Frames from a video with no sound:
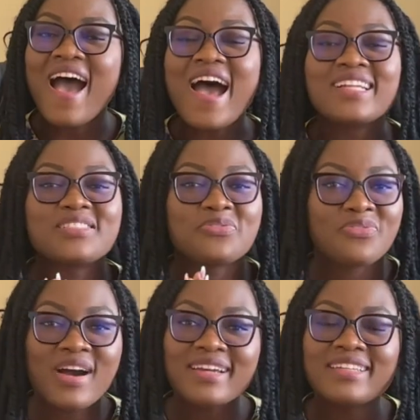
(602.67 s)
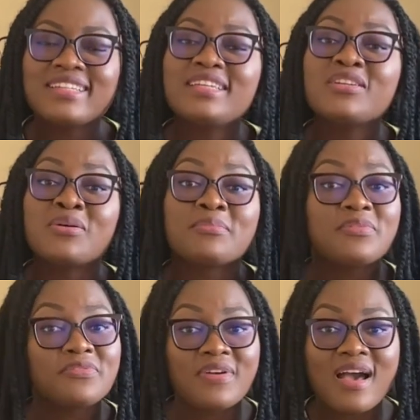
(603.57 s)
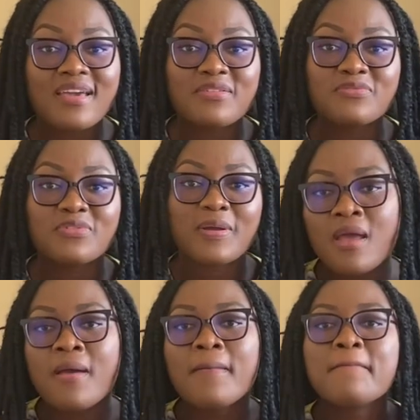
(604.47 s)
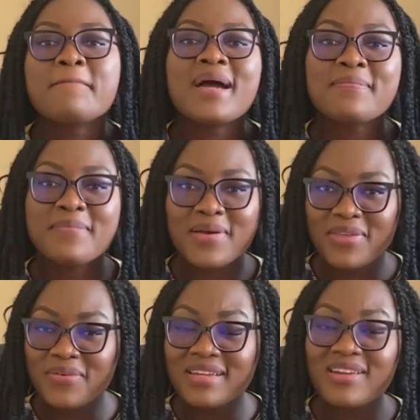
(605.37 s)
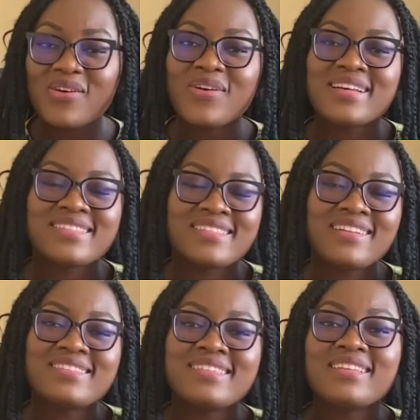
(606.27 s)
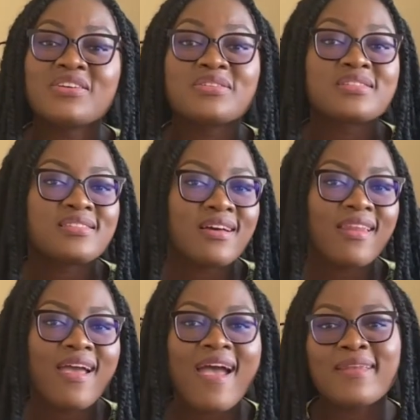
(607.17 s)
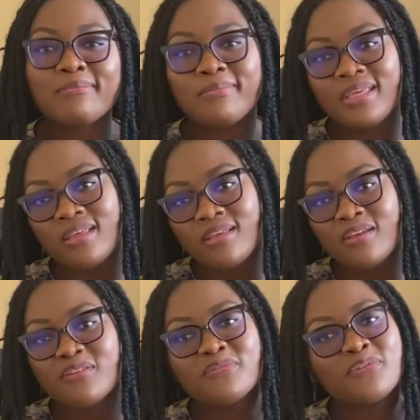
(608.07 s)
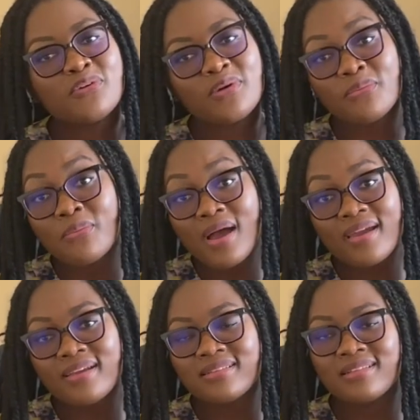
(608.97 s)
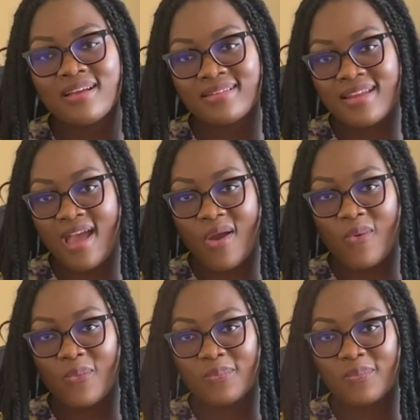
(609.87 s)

And finally, number 5, my mother-in-law has not seen her son and me for a while now.